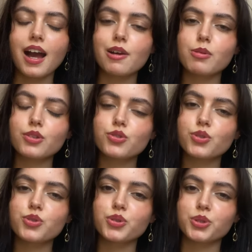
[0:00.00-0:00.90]
I want
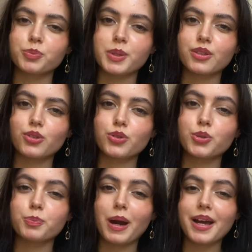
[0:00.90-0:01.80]
you to commit
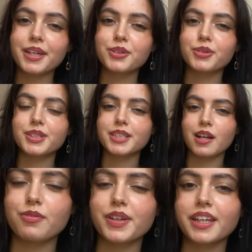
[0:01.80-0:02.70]
to buying
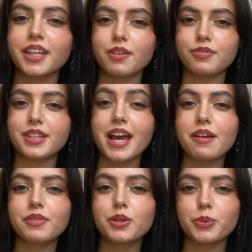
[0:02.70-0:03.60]
yourself a gift
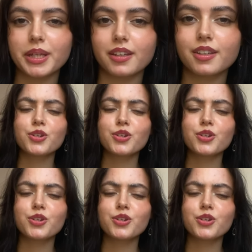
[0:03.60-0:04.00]
every week.